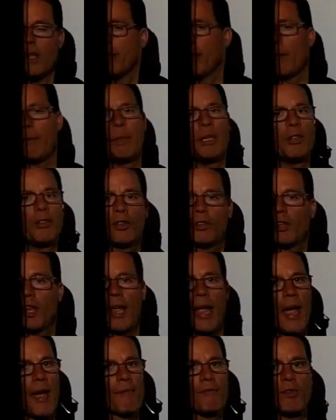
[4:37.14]
that means that
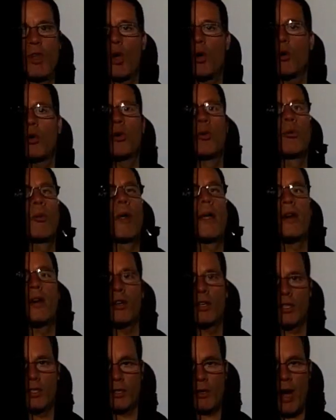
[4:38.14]
they have no
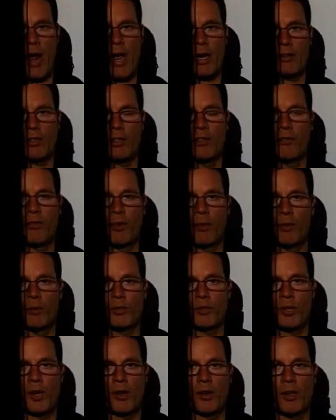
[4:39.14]
greater attraction for those
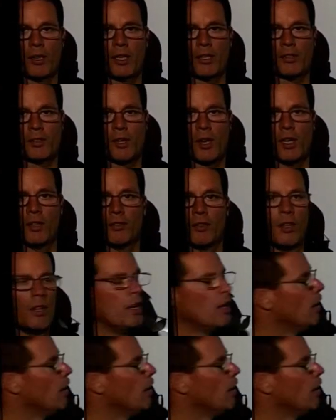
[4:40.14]
shared electrons.